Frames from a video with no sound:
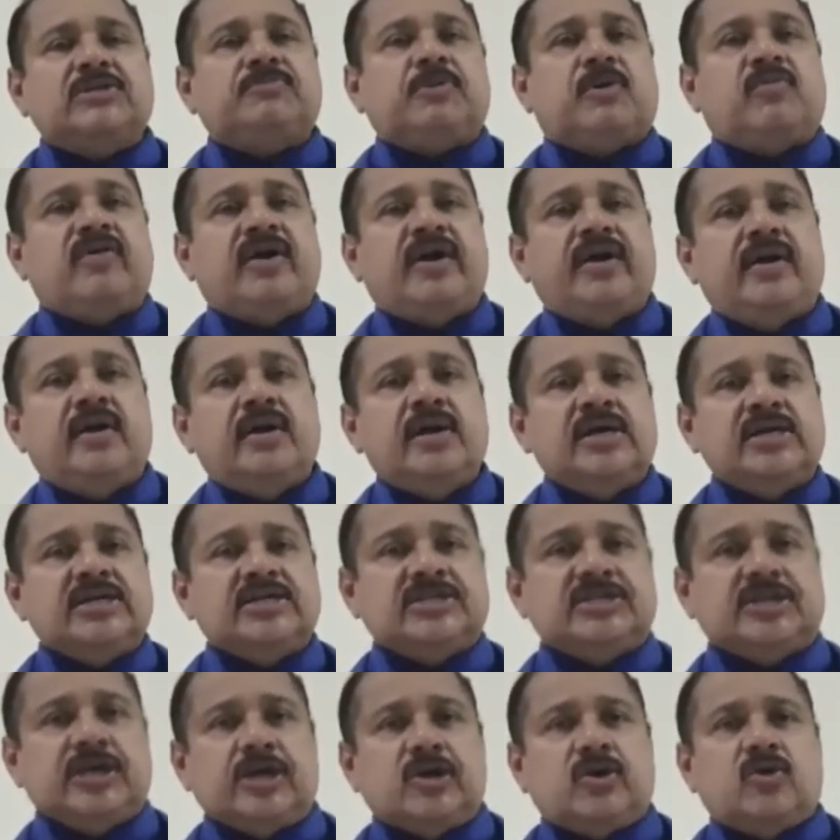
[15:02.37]
provide
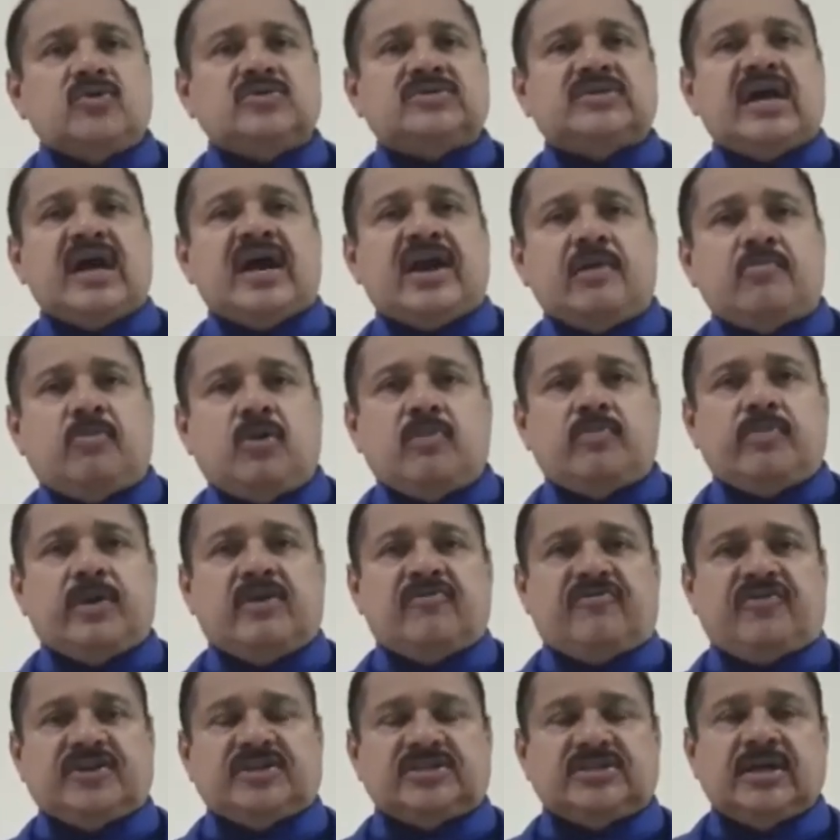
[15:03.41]
generous unemployment
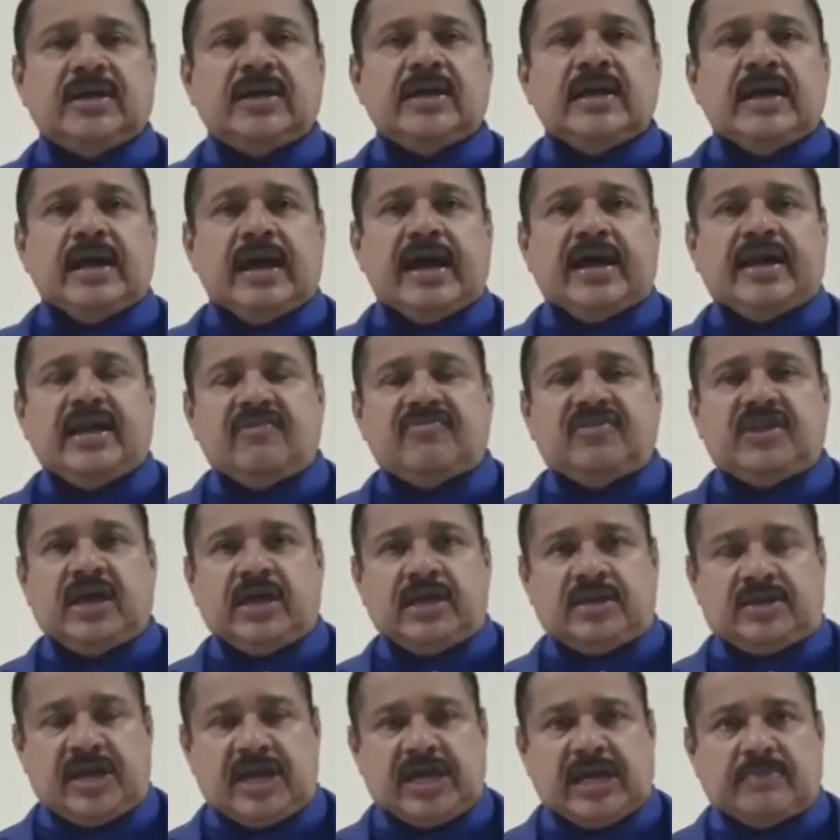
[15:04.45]
benefits. And if
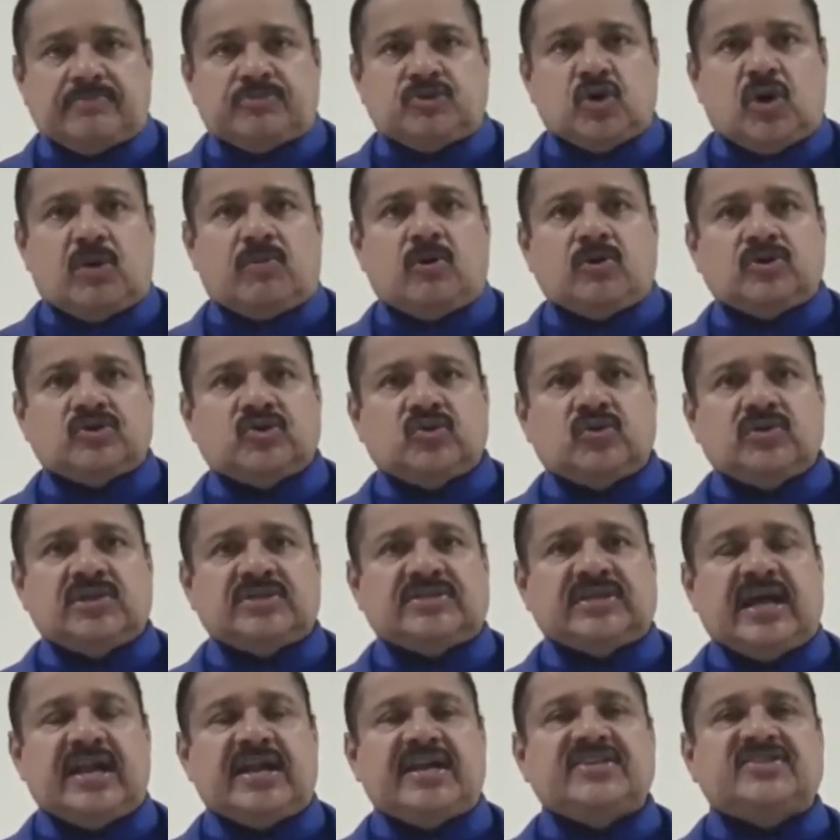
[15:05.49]
they take up job also, the
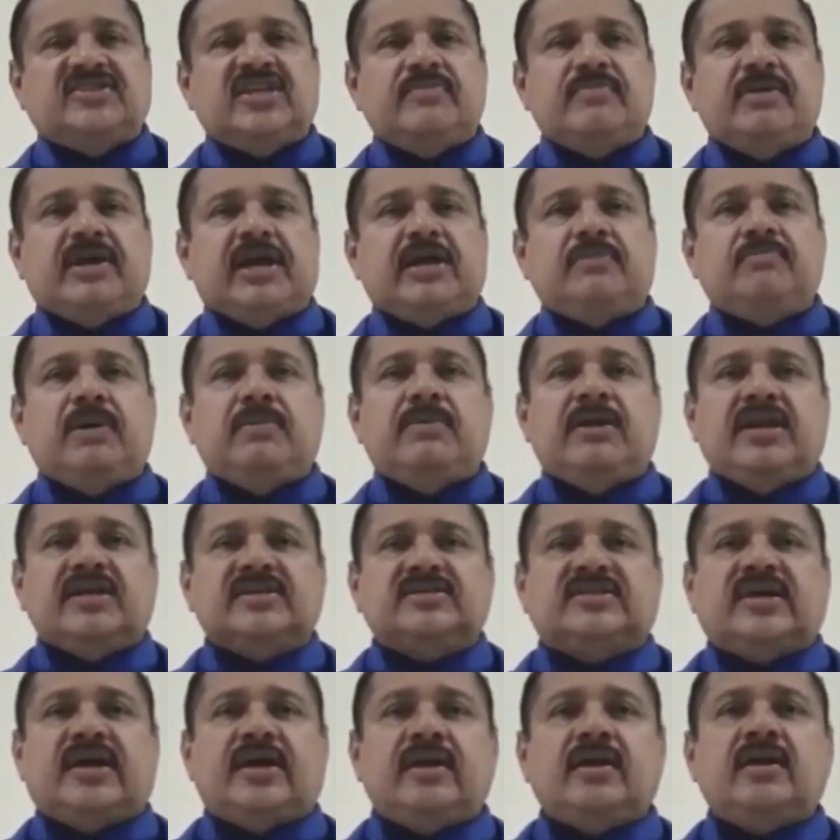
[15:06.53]
salaries they may get may be less
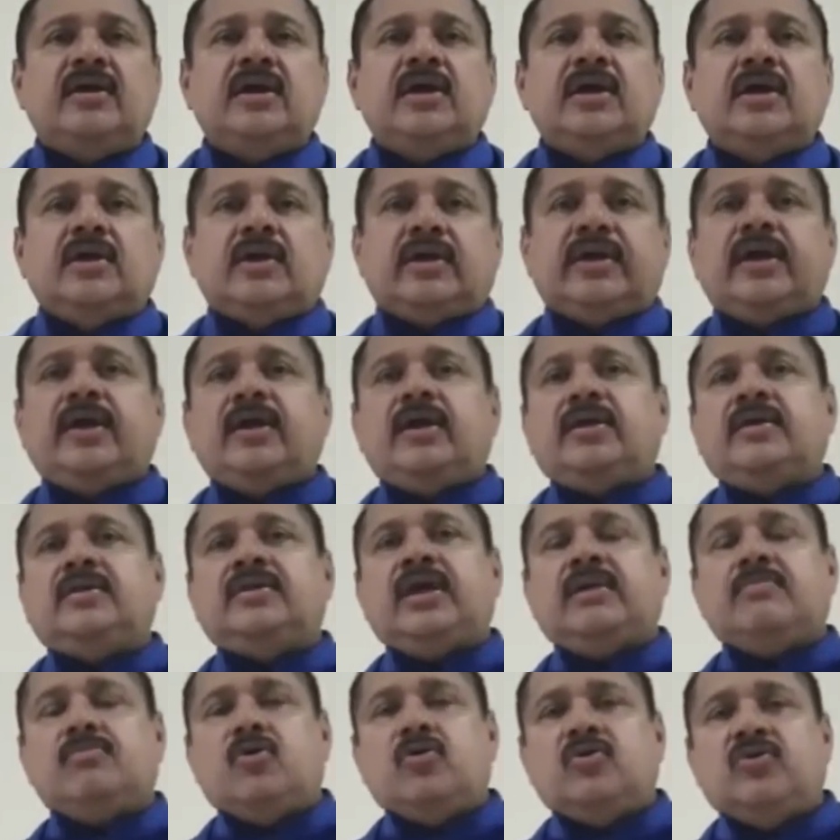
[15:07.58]
than
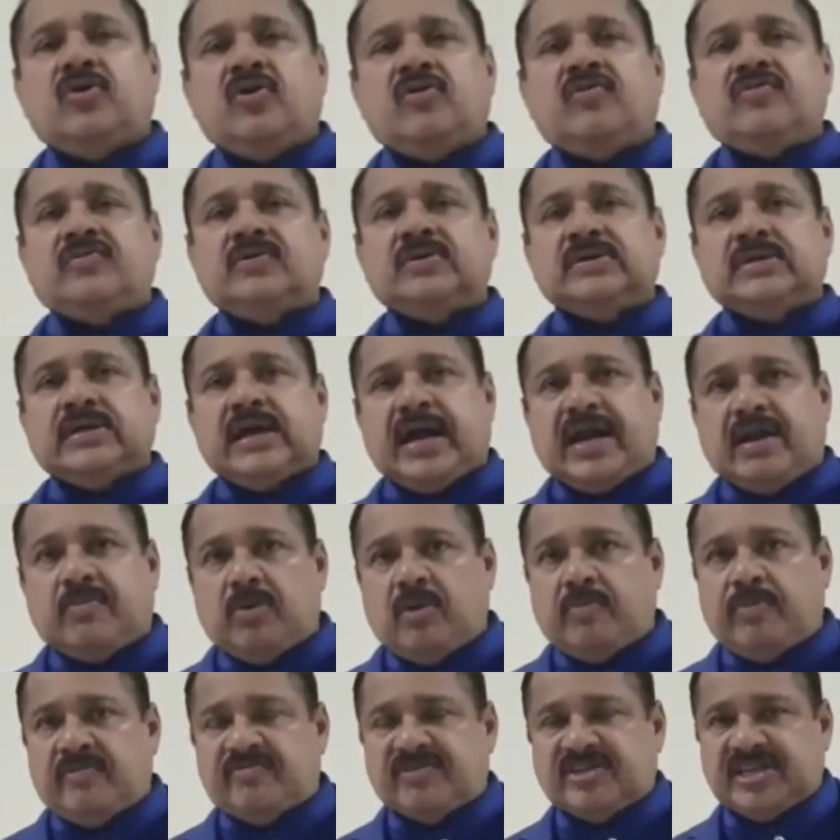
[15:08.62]
the amount of
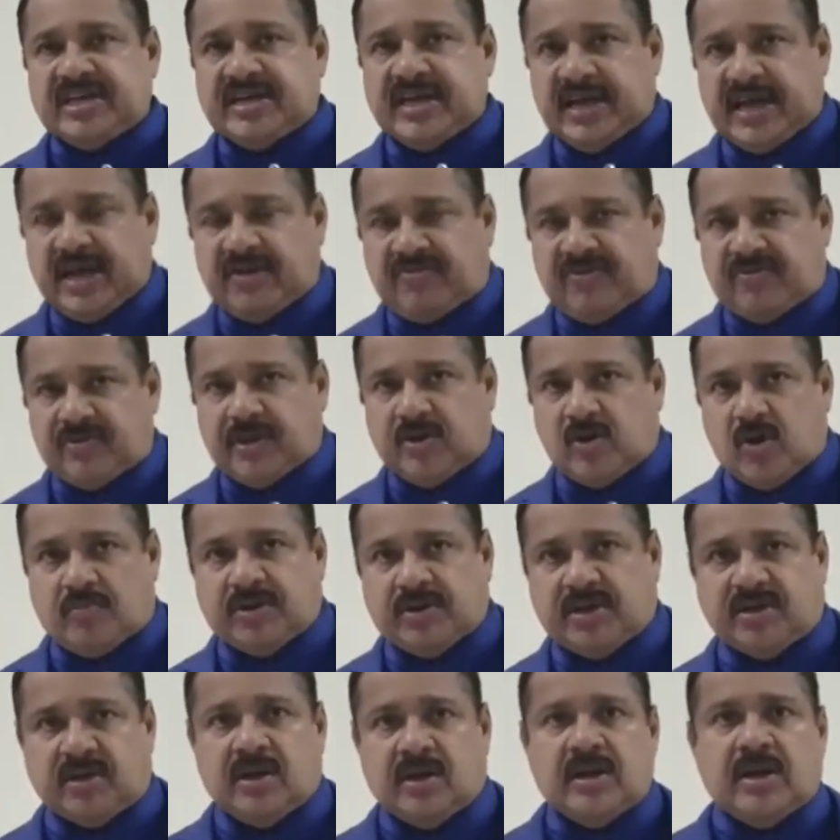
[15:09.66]
unemployment benefits they can get from the
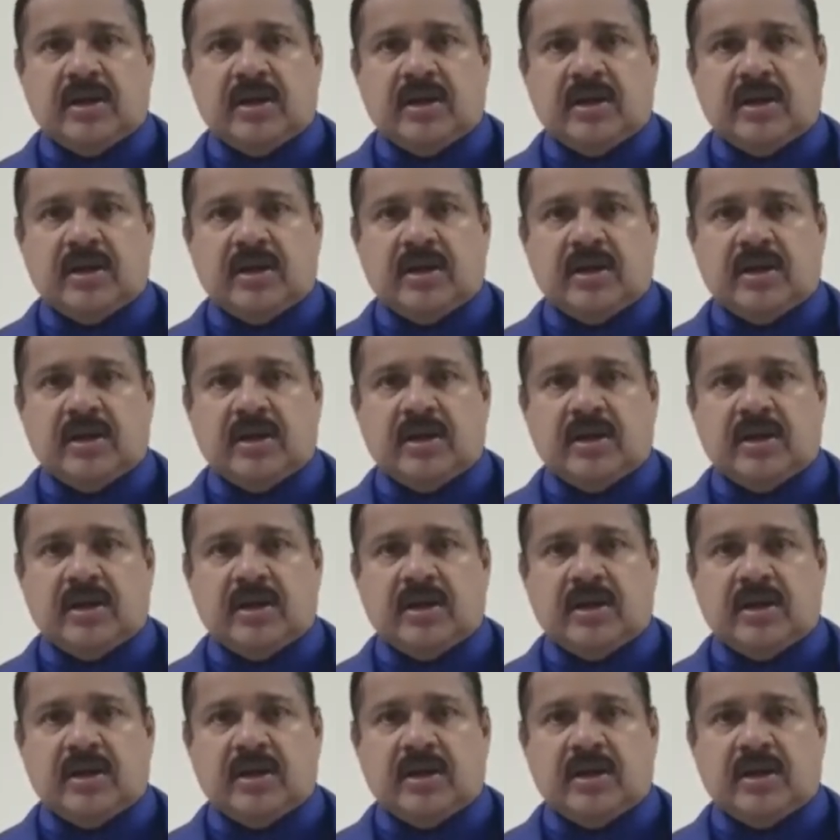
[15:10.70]
government.